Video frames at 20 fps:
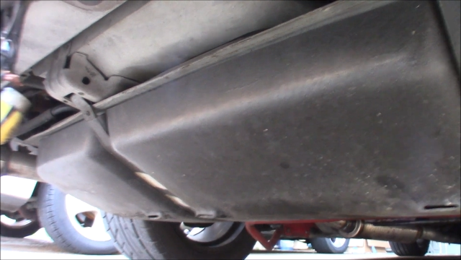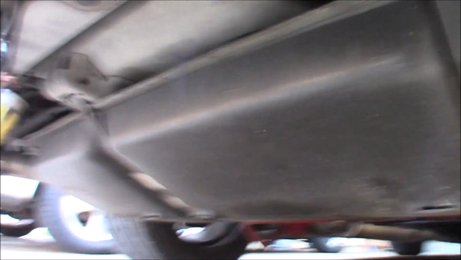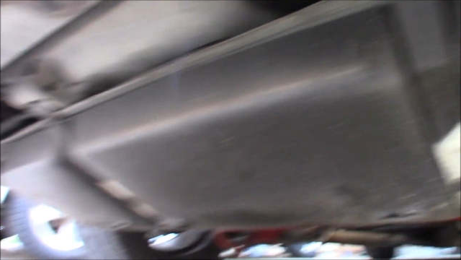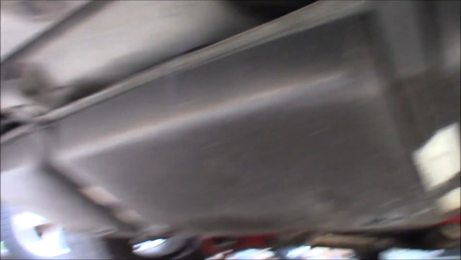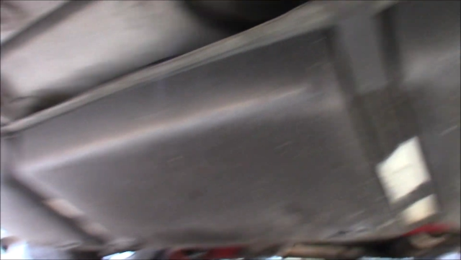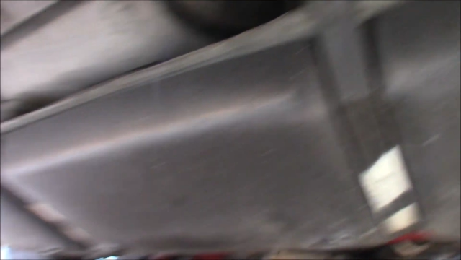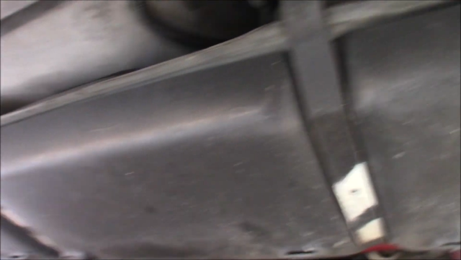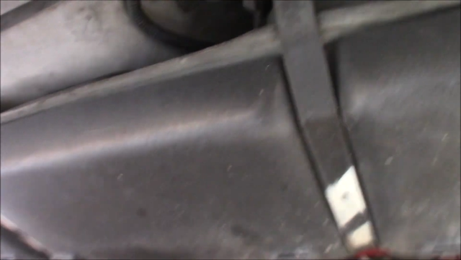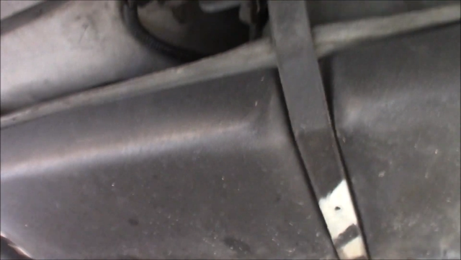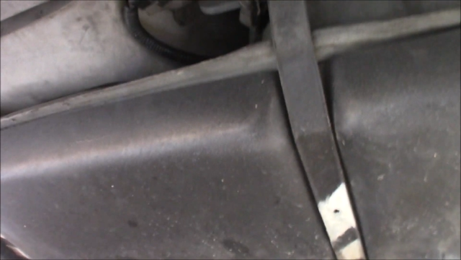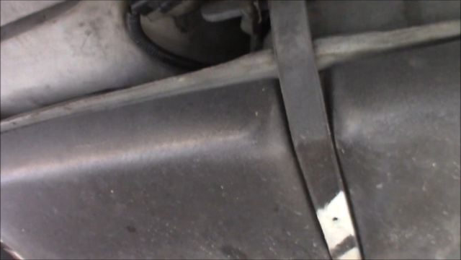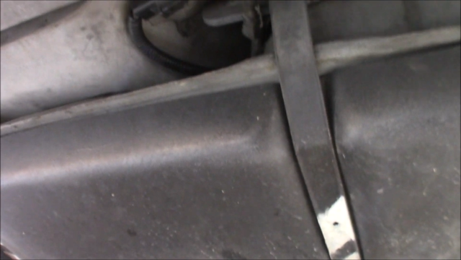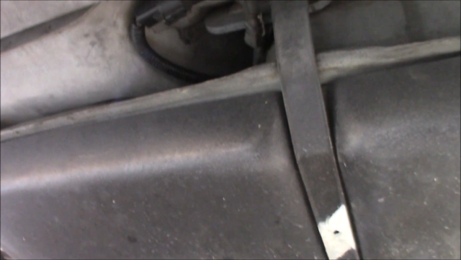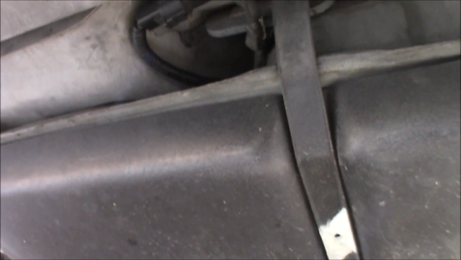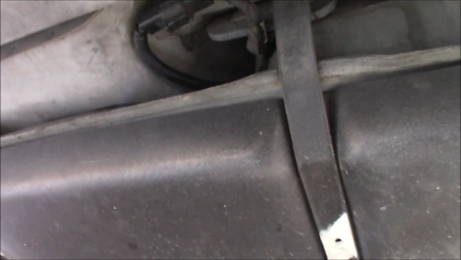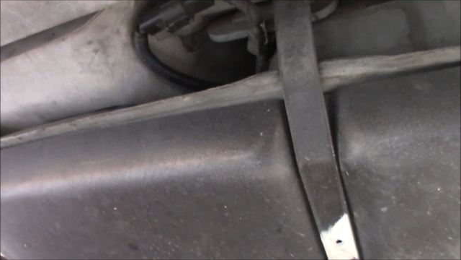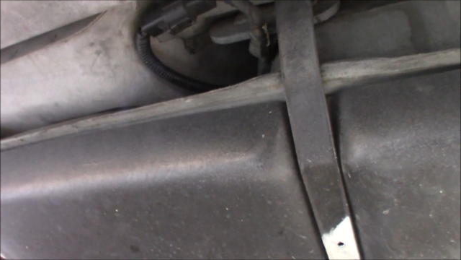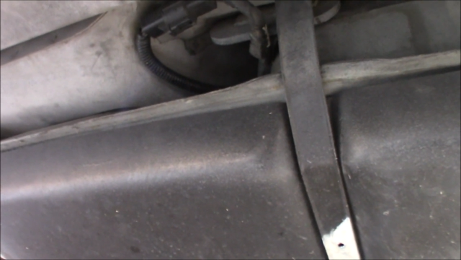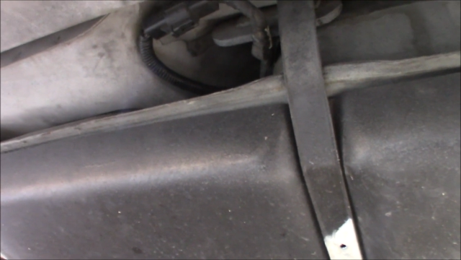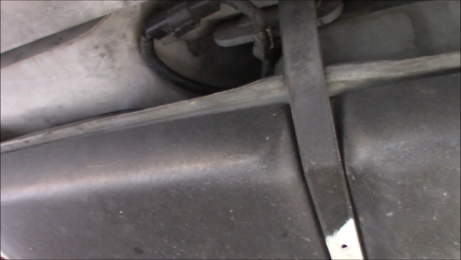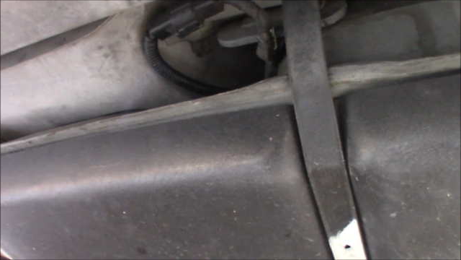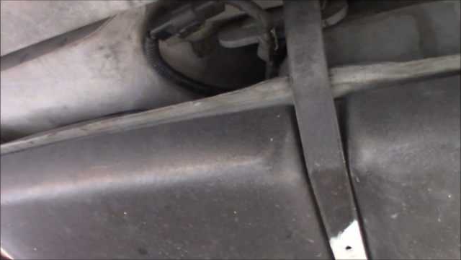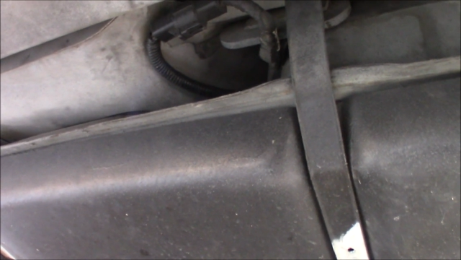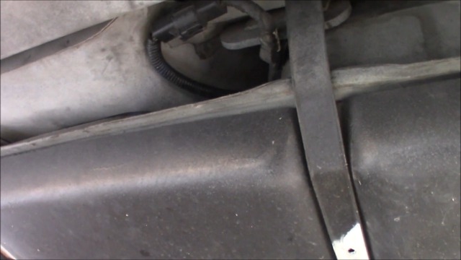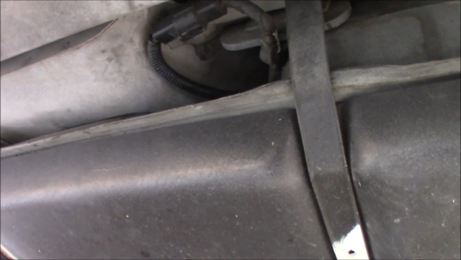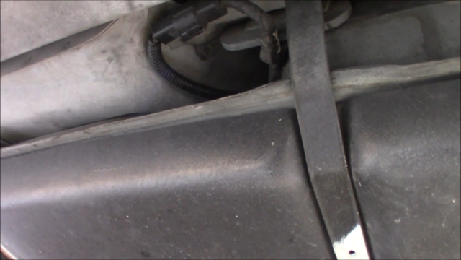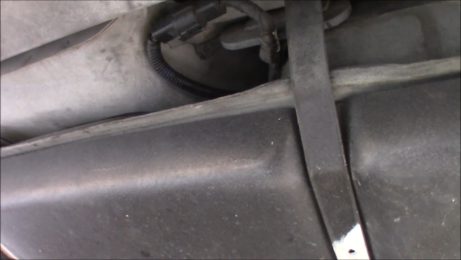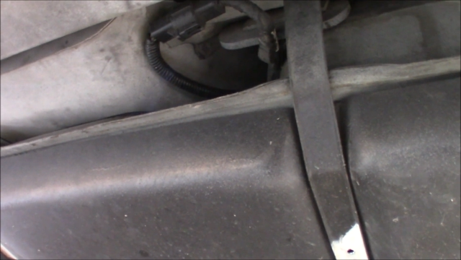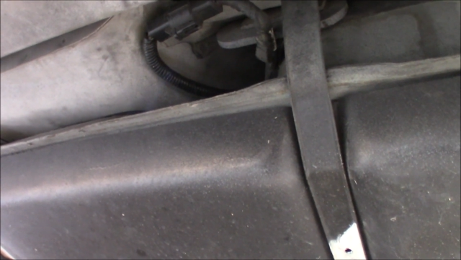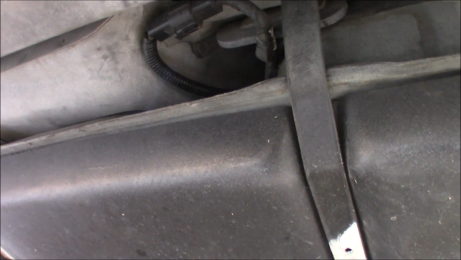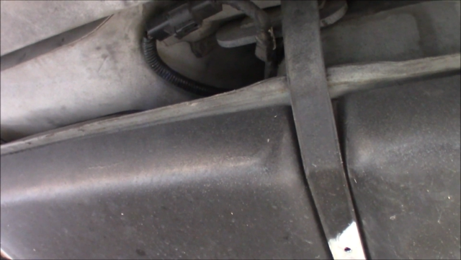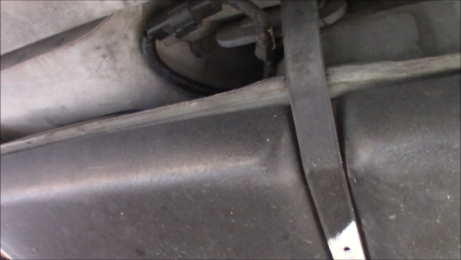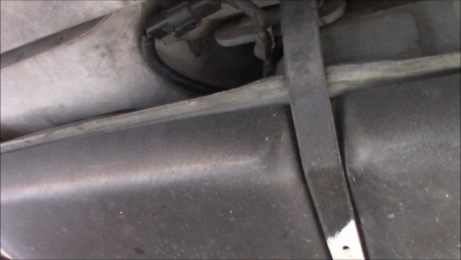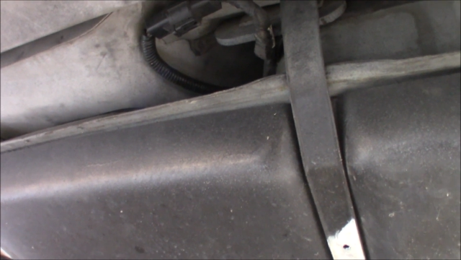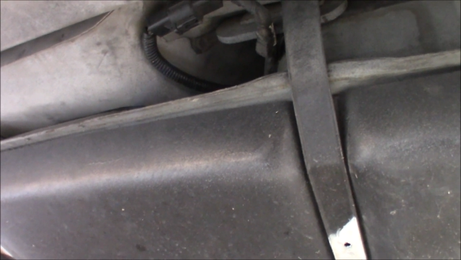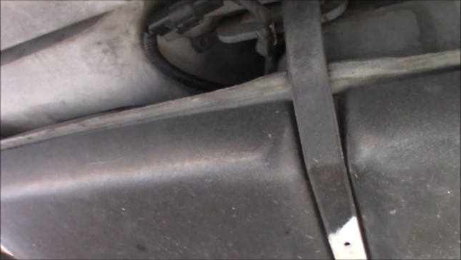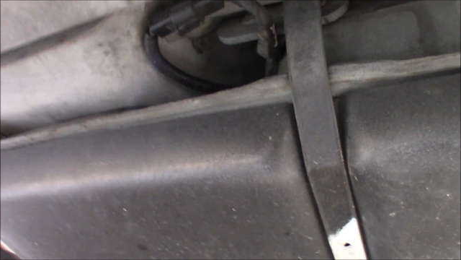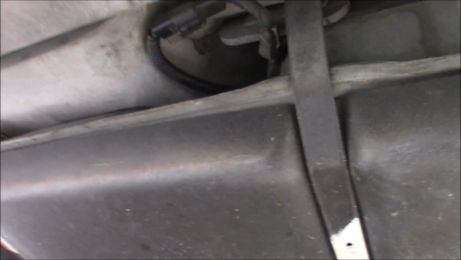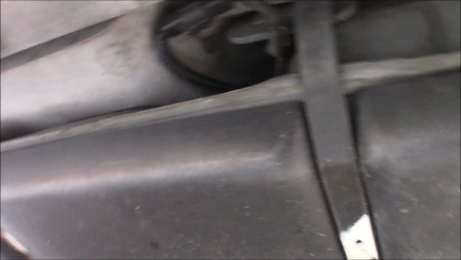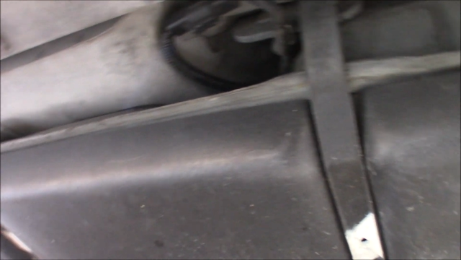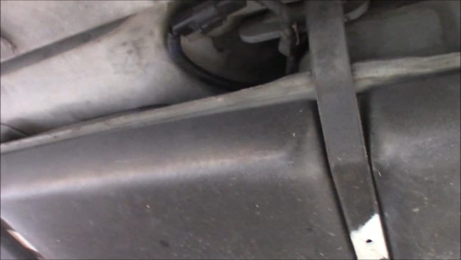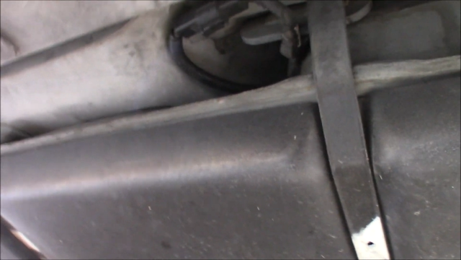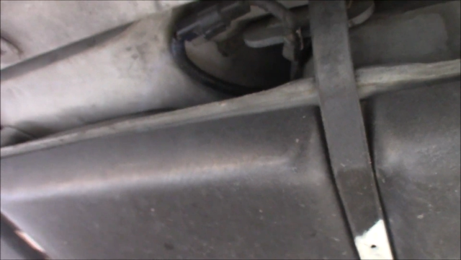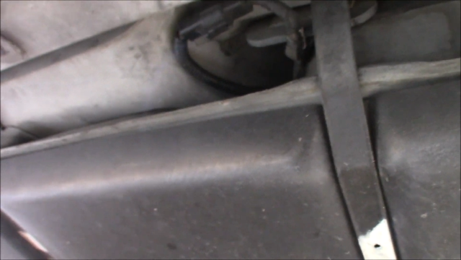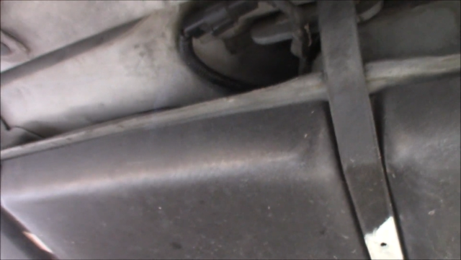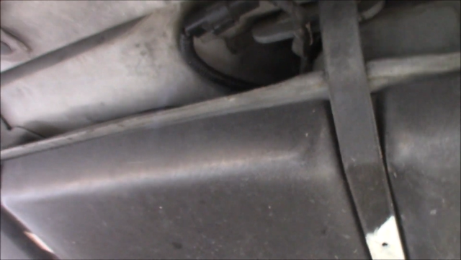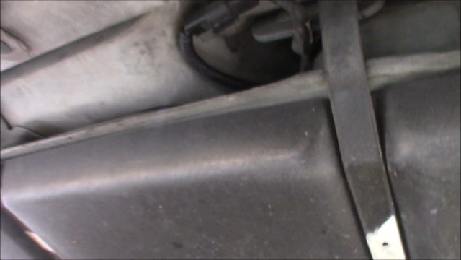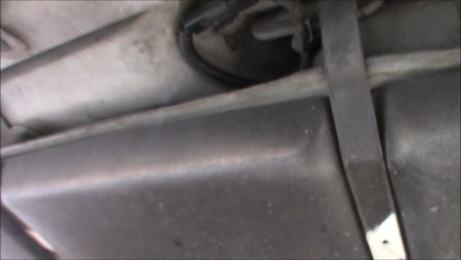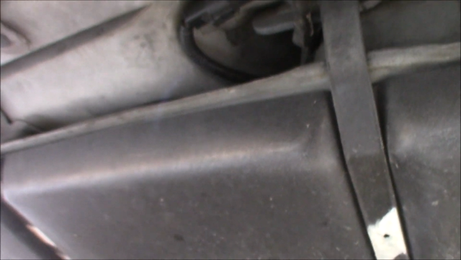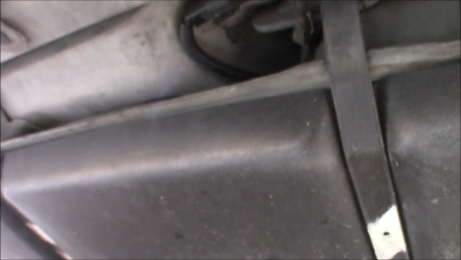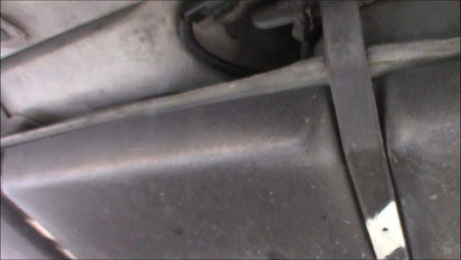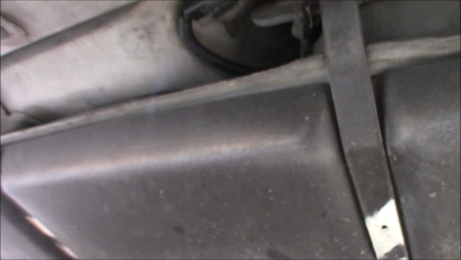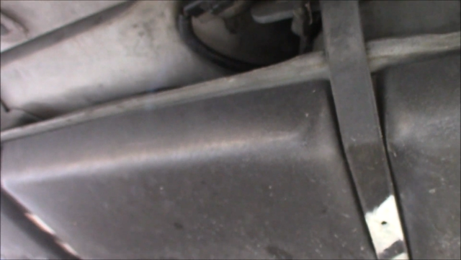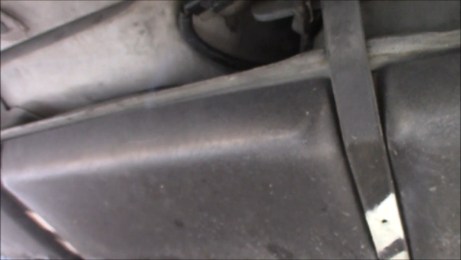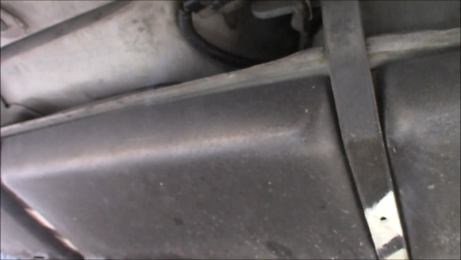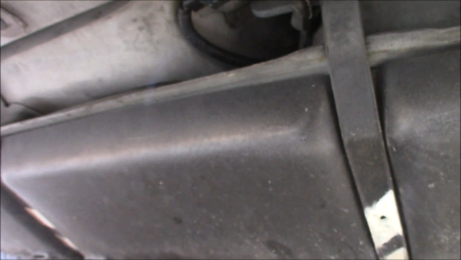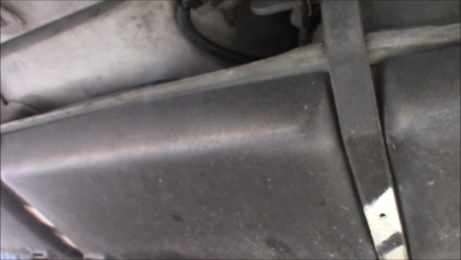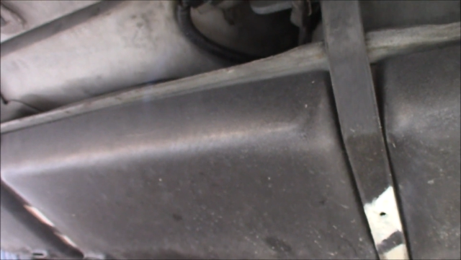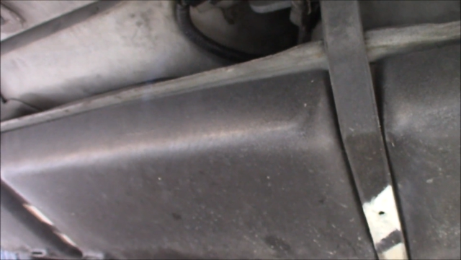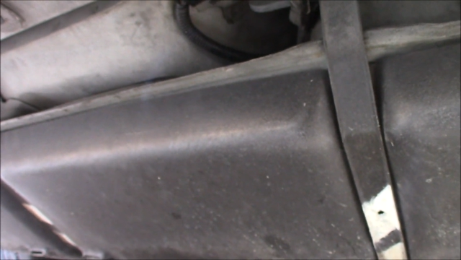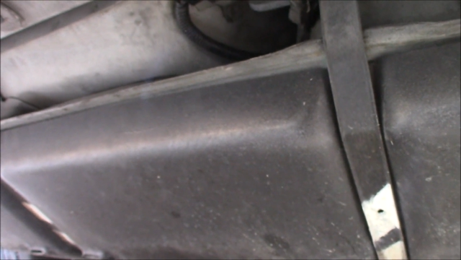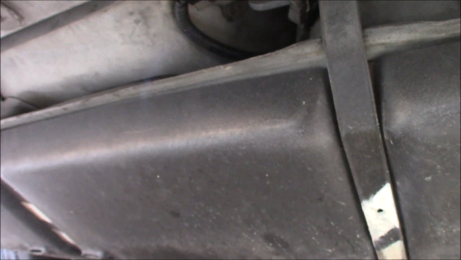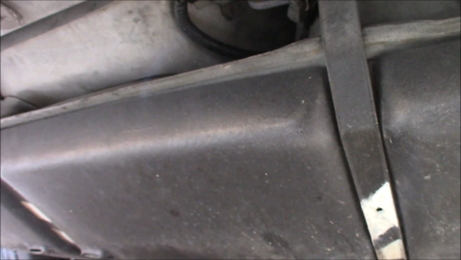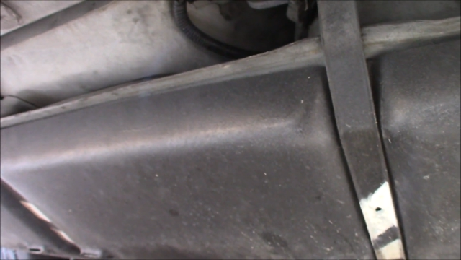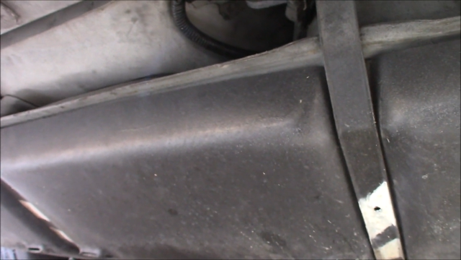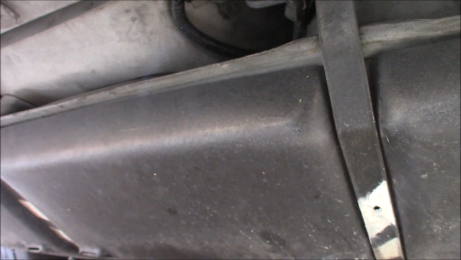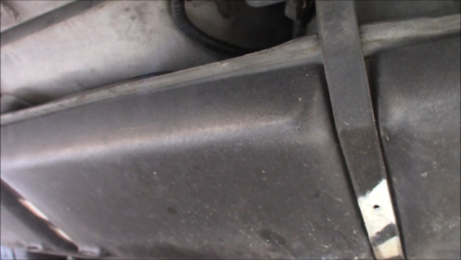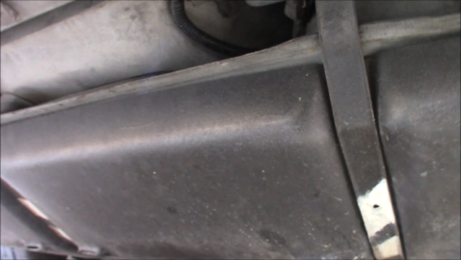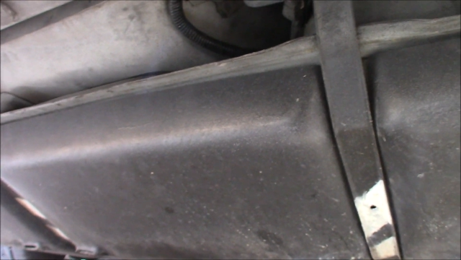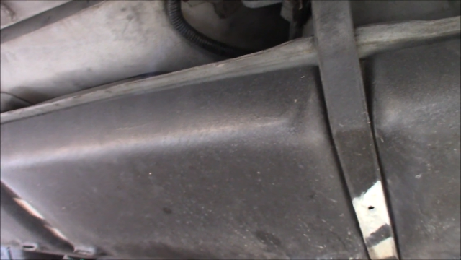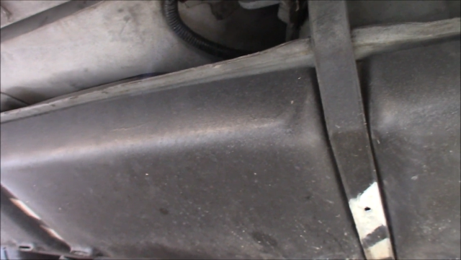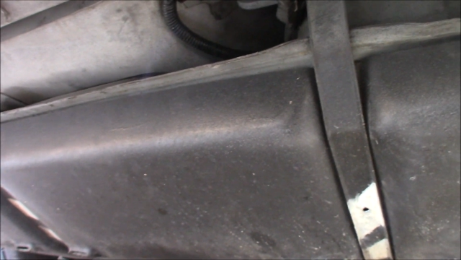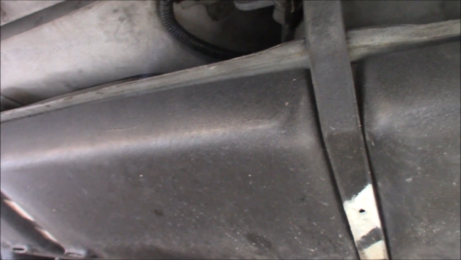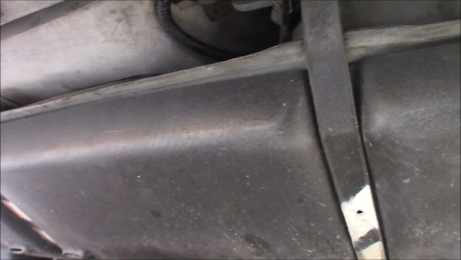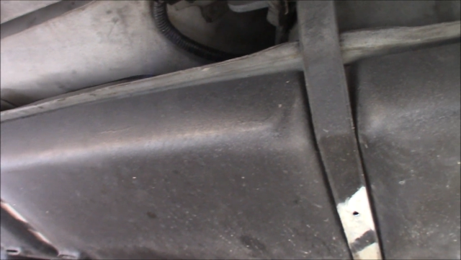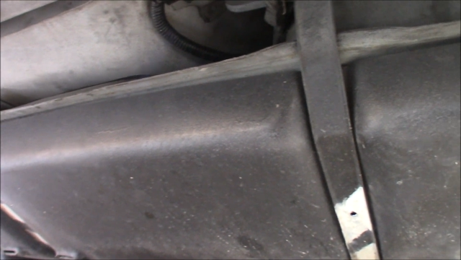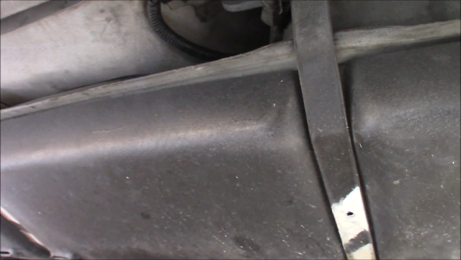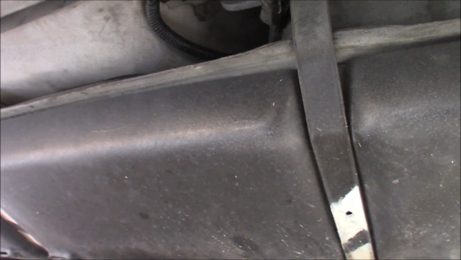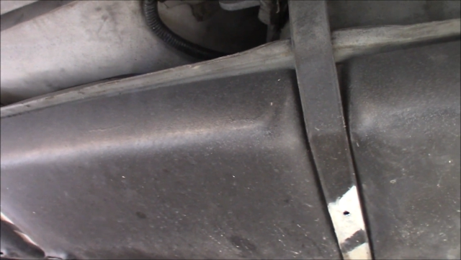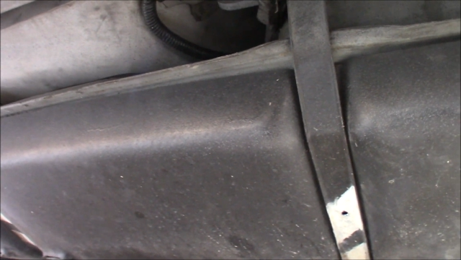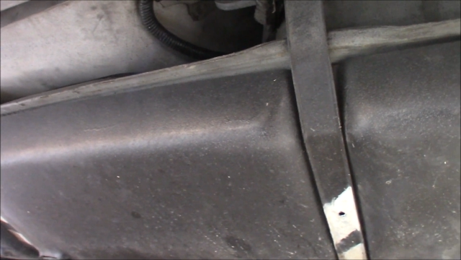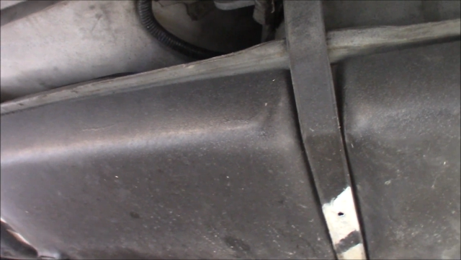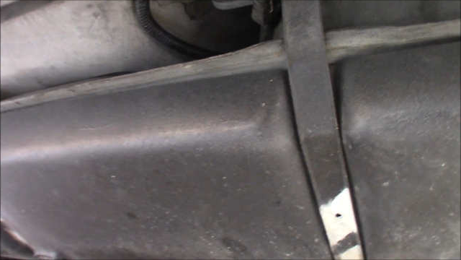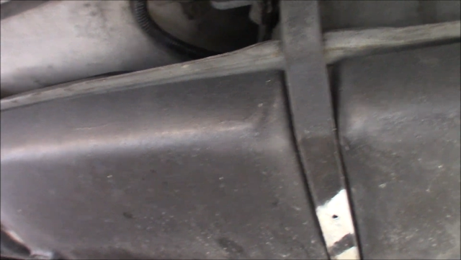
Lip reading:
(no speaker visible)